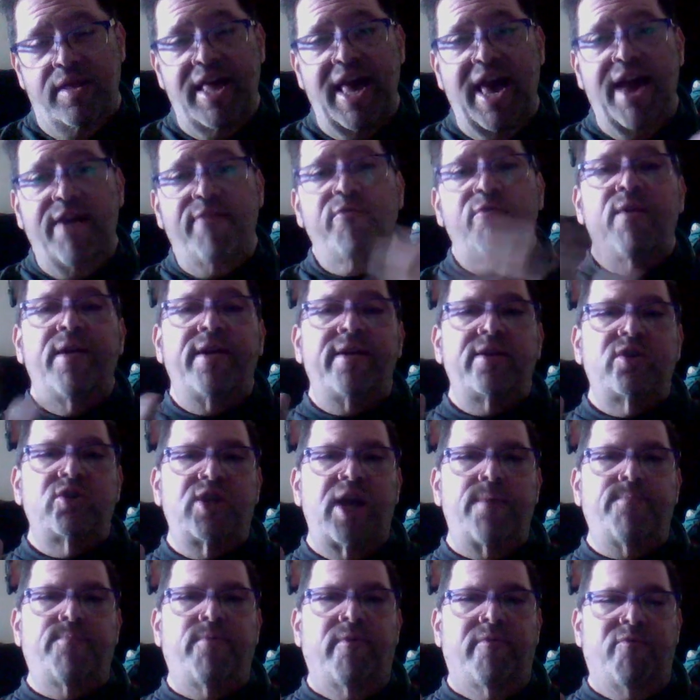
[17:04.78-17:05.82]
every way,
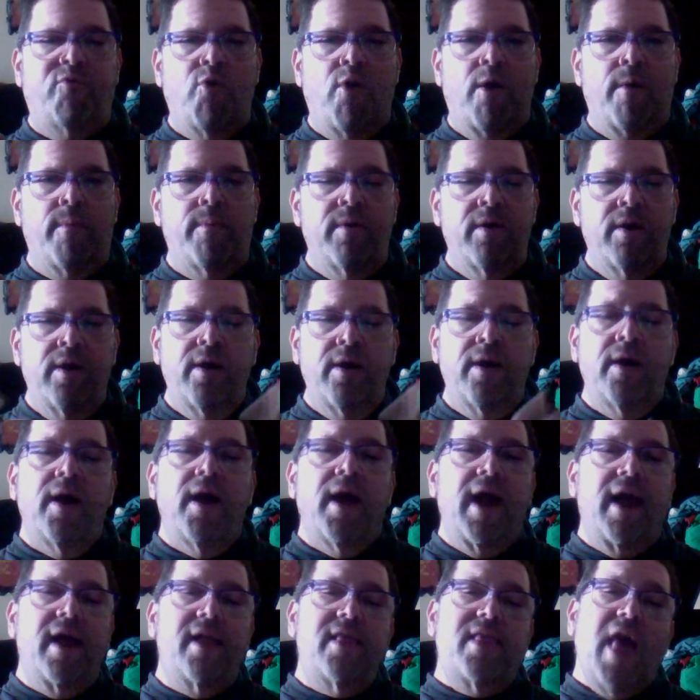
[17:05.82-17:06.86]
shape, or form,
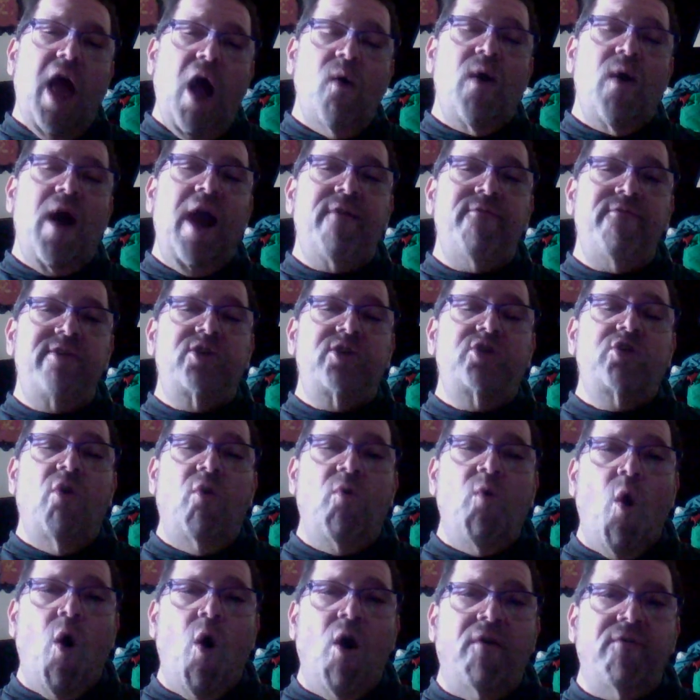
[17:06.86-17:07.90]
and now every so
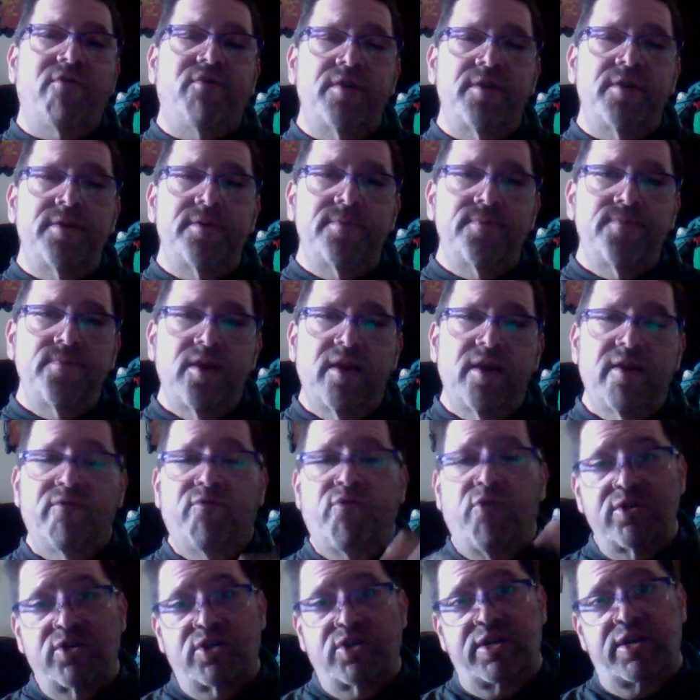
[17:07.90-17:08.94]
often,
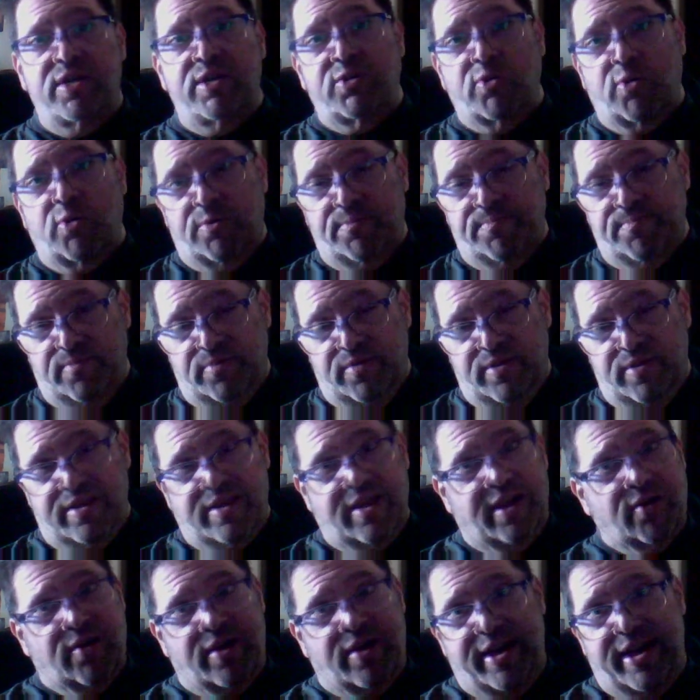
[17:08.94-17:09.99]
unfortunately, you're not
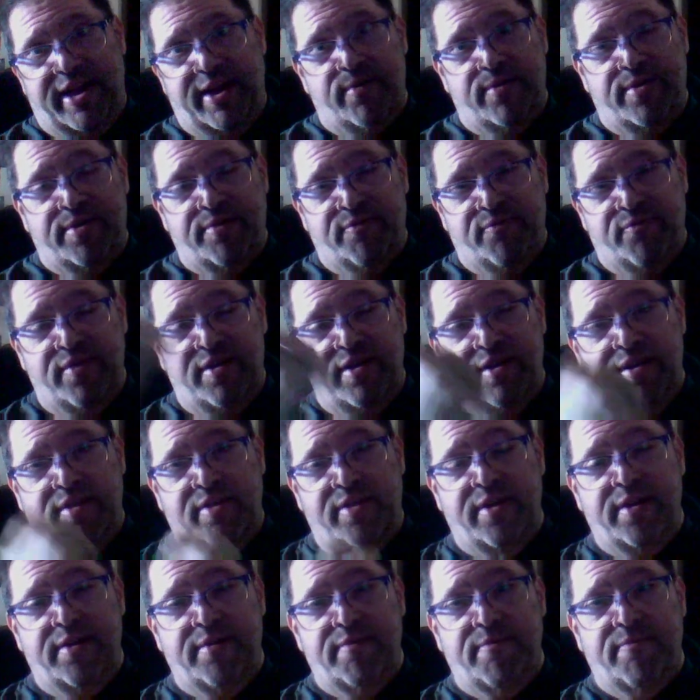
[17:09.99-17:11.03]
going to hear in
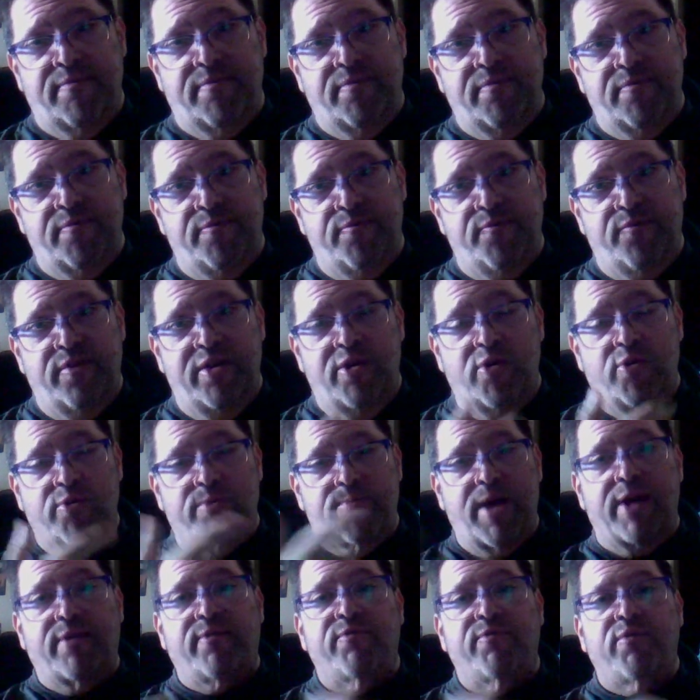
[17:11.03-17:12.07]
the video, the
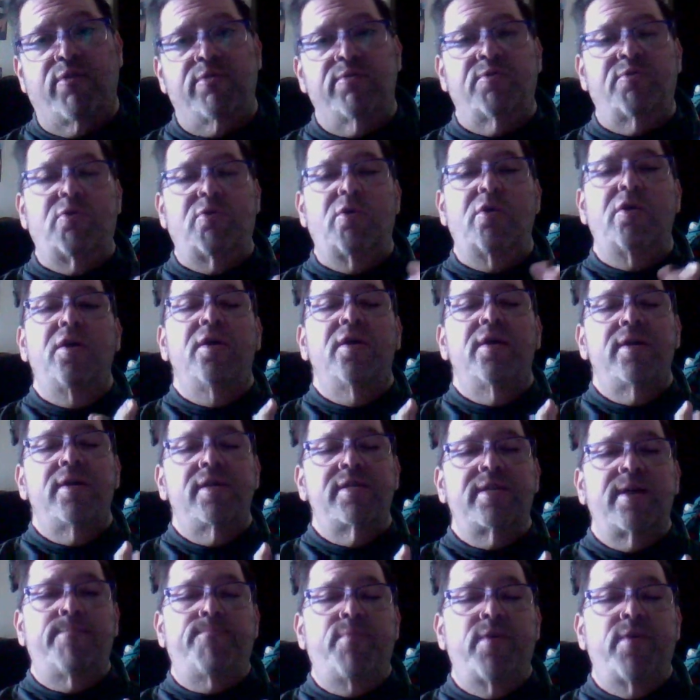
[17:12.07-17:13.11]
microphone is
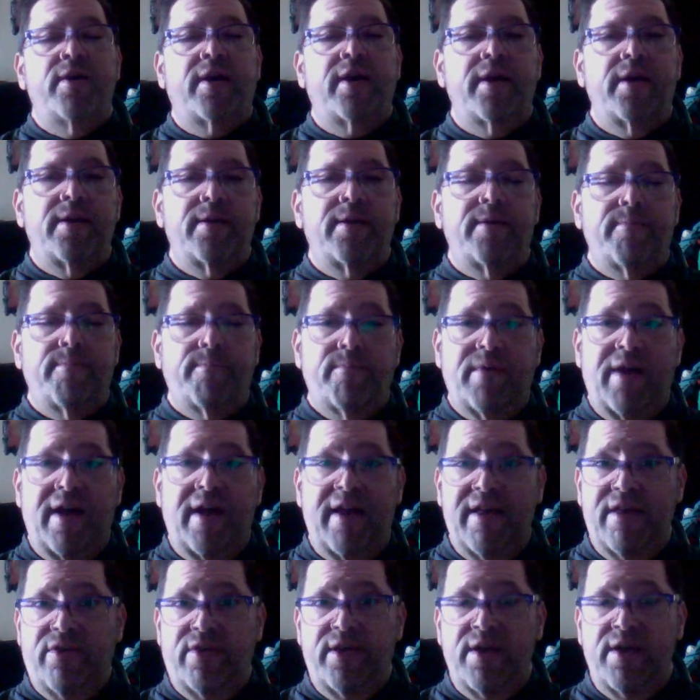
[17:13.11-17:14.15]
not picking
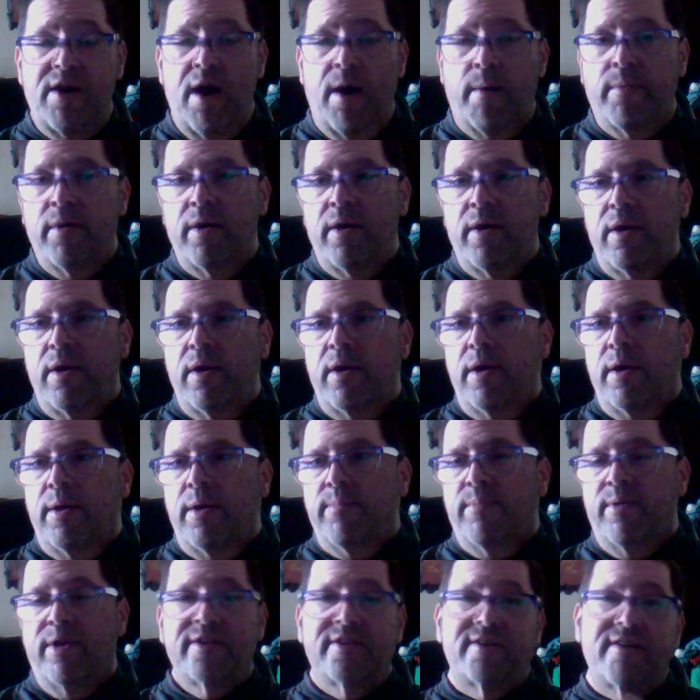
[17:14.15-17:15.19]
anything up
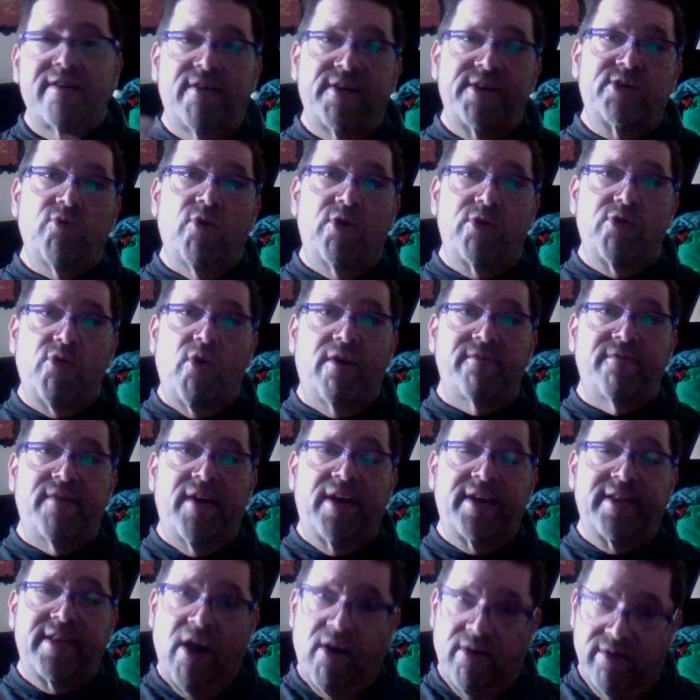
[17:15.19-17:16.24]
because nothing's going on right
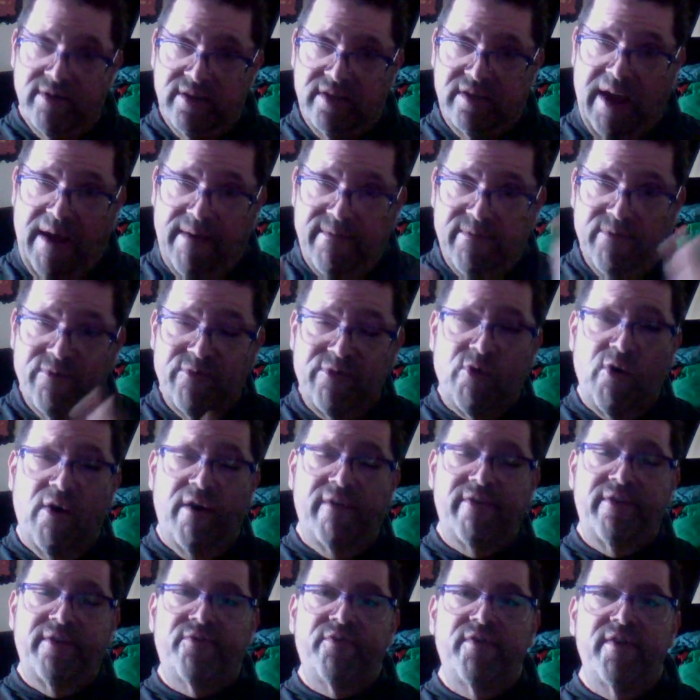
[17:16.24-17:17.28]
now. It's time to record
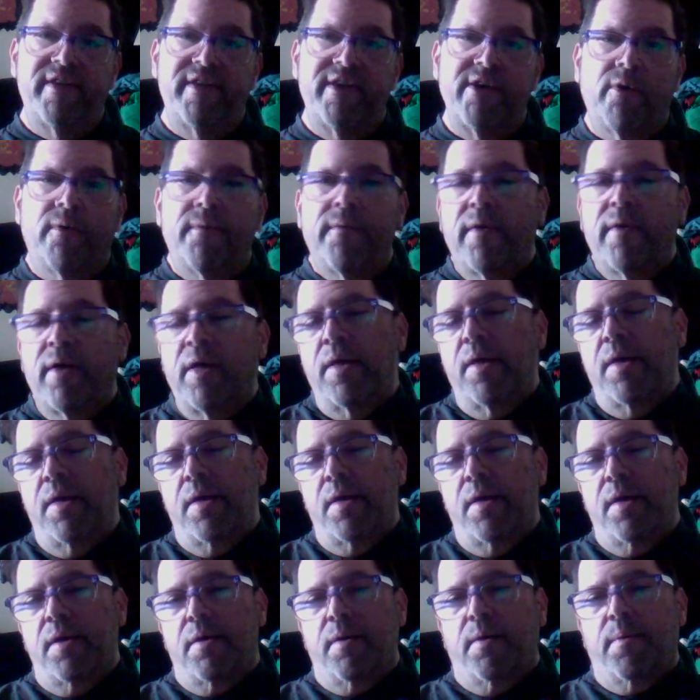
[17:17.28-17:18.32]
this video.
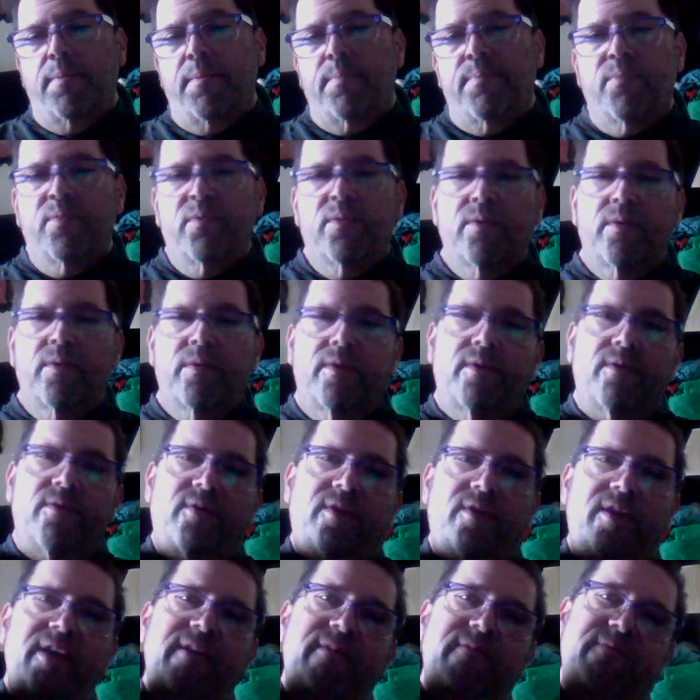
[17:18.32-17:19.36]

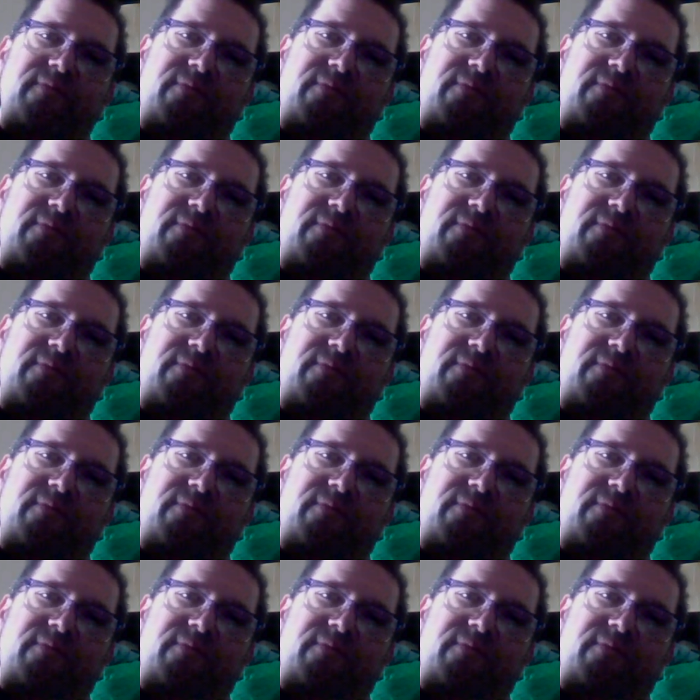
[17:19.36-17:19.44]
She